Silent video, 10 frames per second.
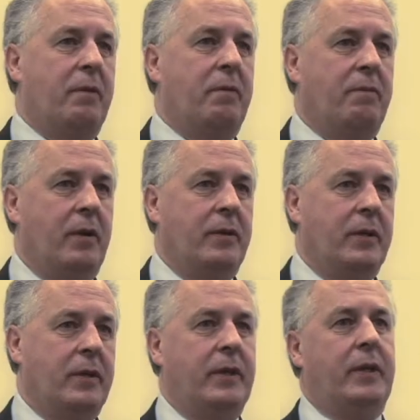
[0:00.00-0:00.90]
group
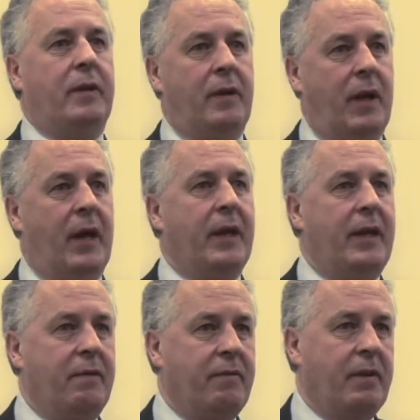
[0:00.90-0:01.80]
volatility,
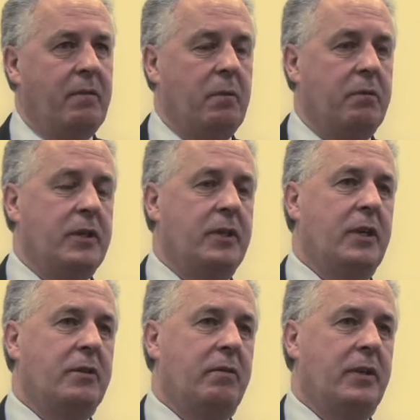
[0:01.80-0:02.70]
i.e. favourable
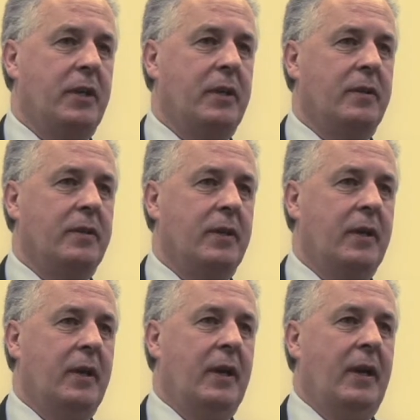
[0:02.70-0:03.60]
risk-adjusted returns.
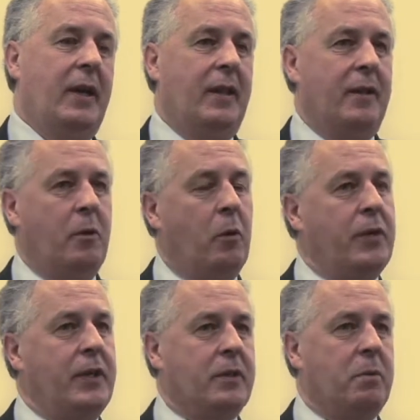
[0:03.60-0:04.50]
In the
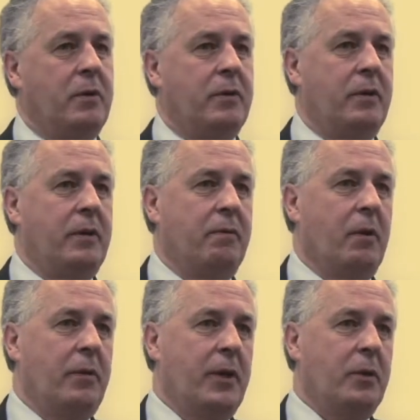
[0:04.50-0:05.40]
northeast quadrant, you've
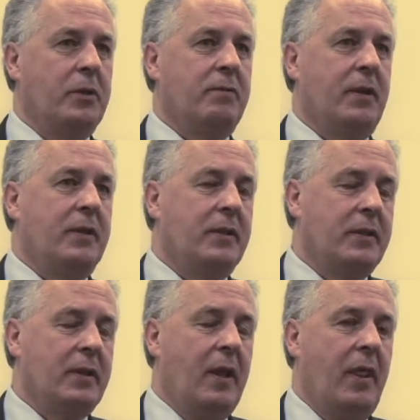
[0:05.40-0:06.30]
got those
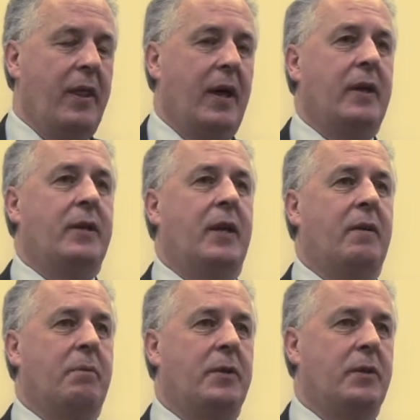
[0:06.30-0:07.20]
funds that
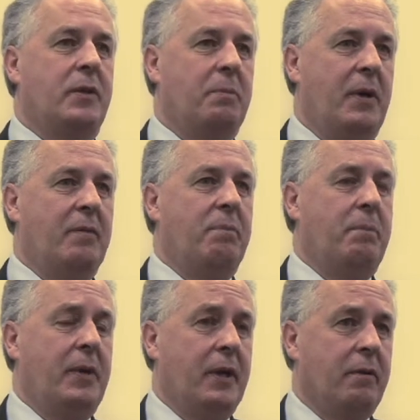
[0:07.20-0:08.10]
have produced above
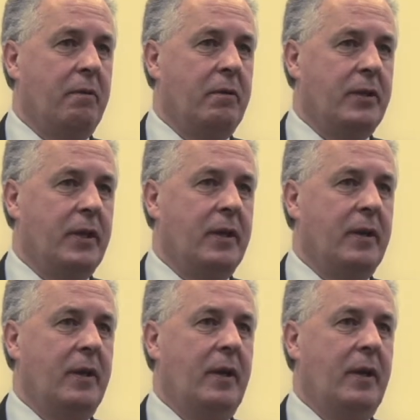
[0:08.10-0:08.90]
peer group return